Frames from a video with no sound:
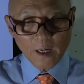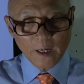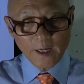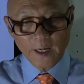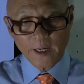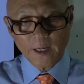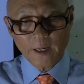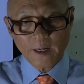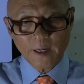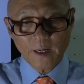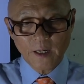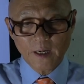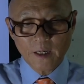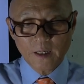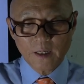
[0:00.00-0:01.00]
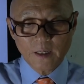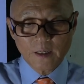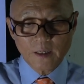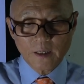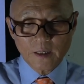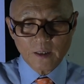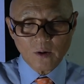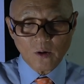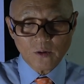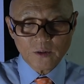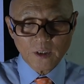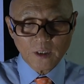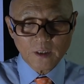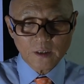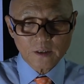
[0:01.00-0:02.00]
And
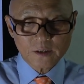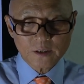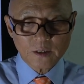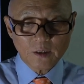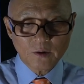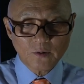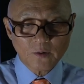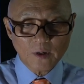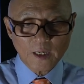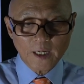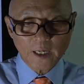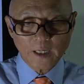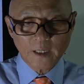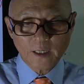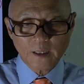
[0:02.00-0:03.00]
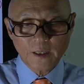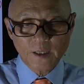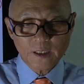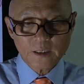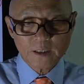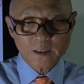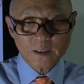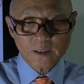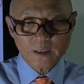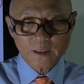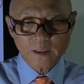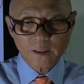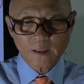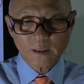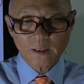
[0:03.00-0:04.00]
ossicles look like this,
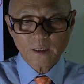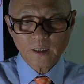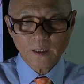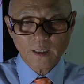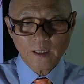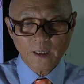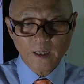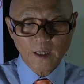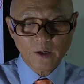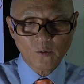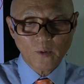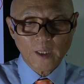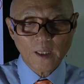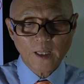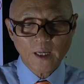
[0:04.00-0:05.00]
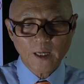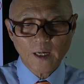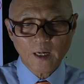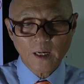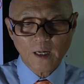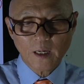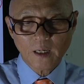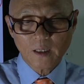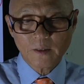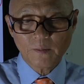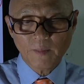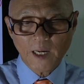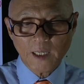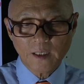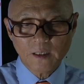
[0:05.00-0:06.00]
and when they are
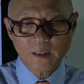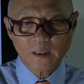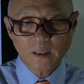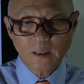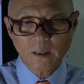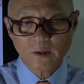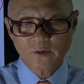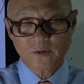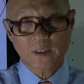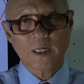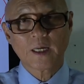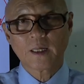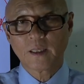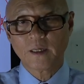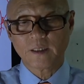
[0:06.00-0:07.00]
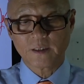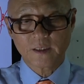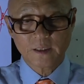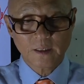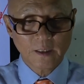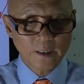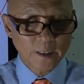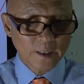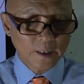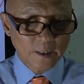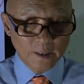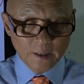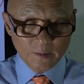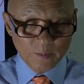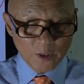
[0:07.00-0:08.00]
combined, looks like this.
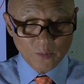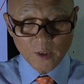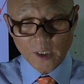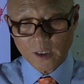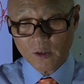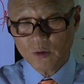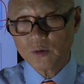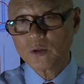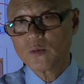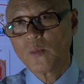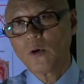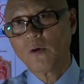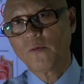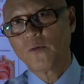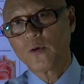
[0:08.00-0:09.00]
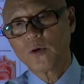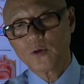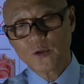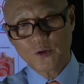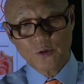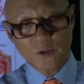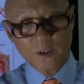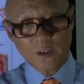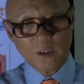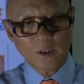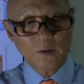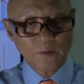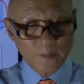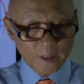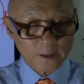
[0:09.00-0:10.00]
Maybe too small for you to
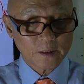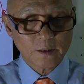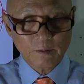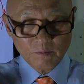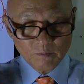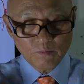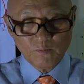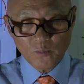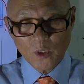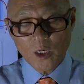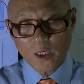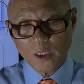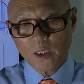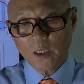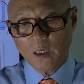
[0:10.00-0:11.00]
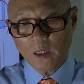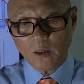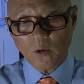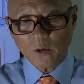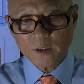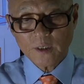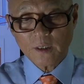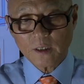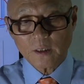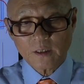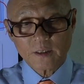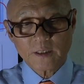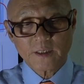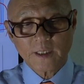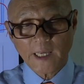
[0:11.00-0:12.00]
see, but
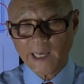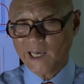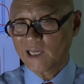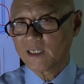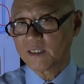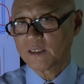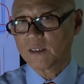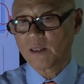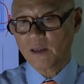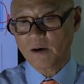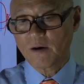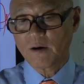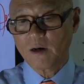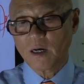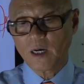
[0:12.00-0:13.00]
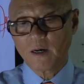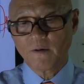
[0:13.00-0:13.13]
ossicles has their